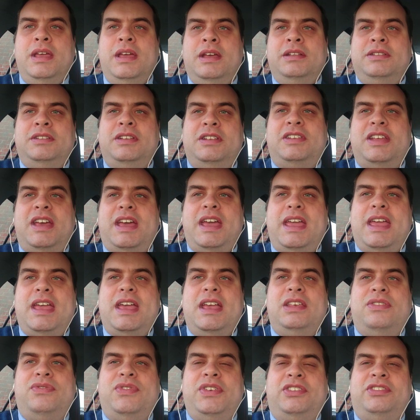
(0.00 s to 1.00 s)
Today
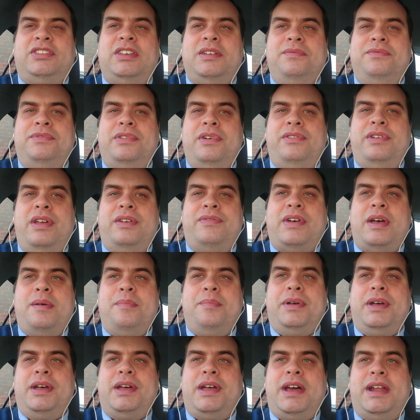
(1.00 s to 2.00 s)
is the 7th of
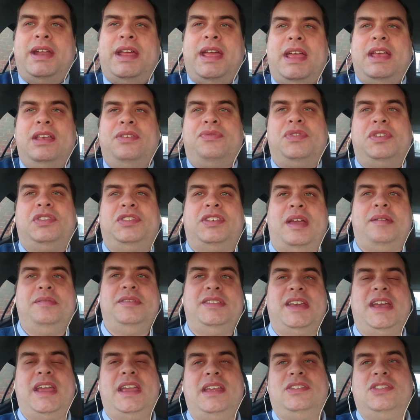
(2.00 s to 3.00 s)
November and it is the
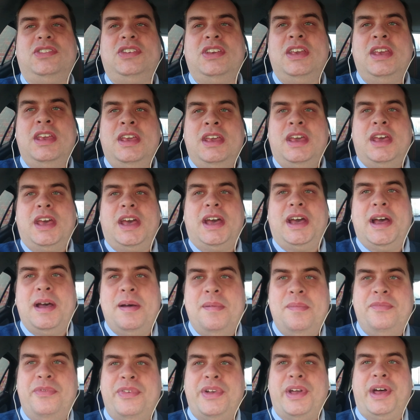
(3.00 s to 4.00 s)
same date
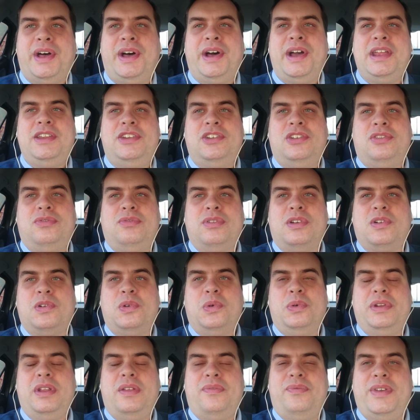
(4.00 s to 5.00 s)
that I just
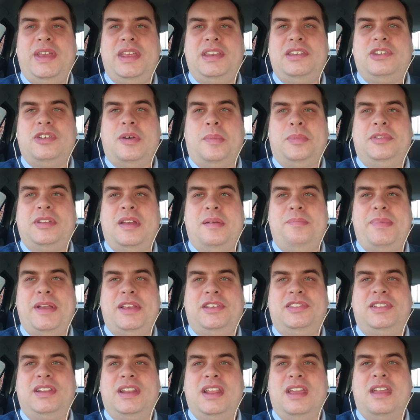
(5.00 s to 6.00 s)
recorded the top 10
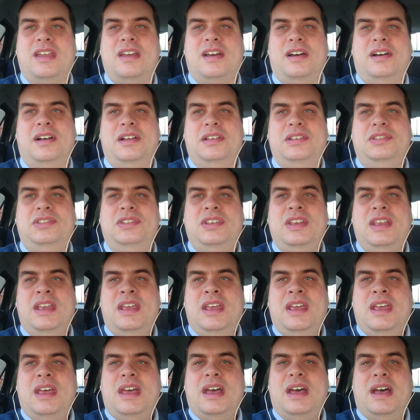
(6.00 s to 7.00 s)
best-selling cars
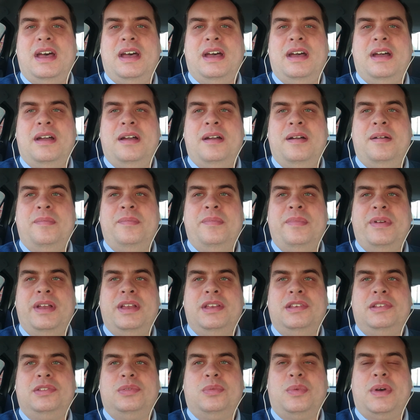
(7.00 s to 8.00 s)

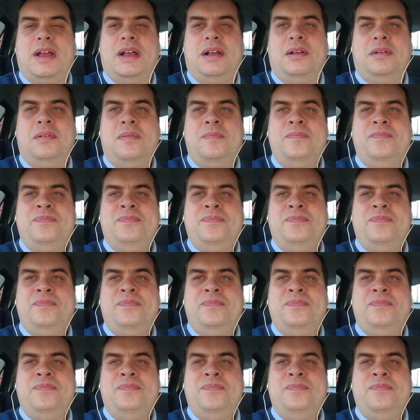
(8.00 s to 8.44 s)
as well.